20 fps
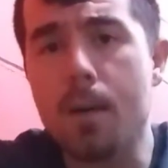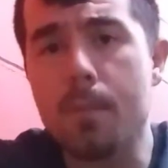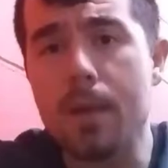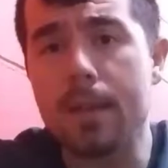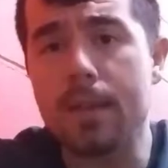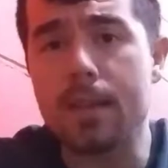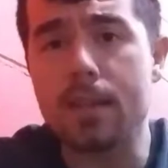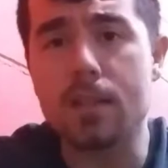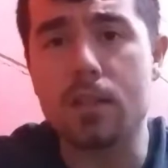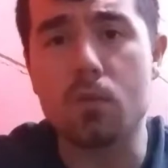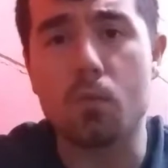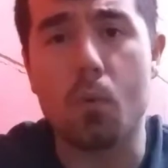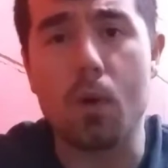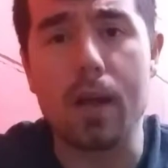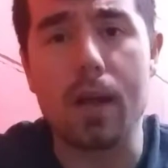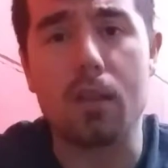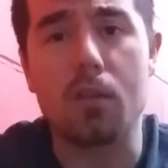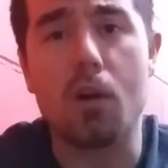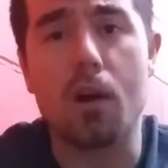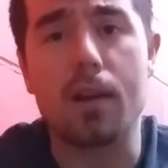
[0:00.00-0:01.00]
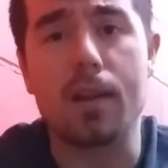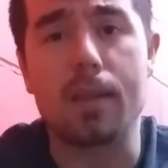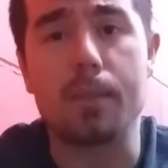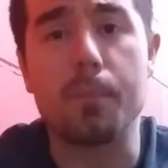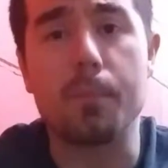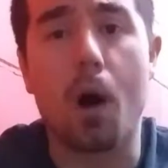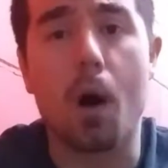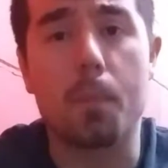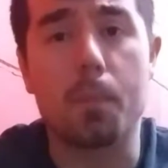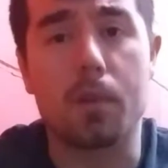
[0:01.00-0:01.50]
and this is where a lot of
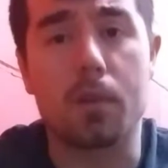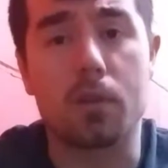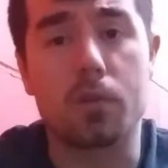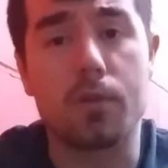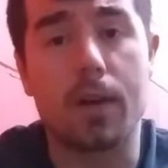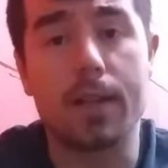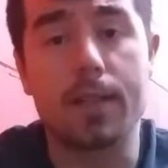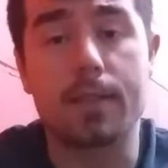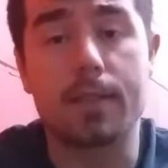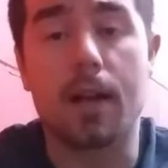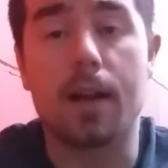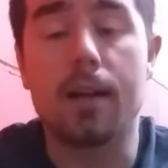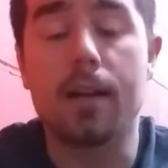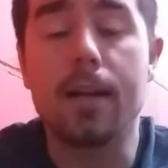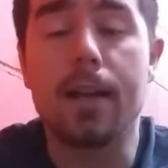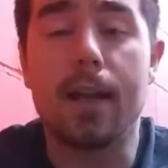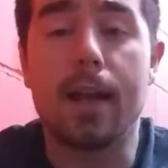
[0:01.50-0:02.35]
popular trends are.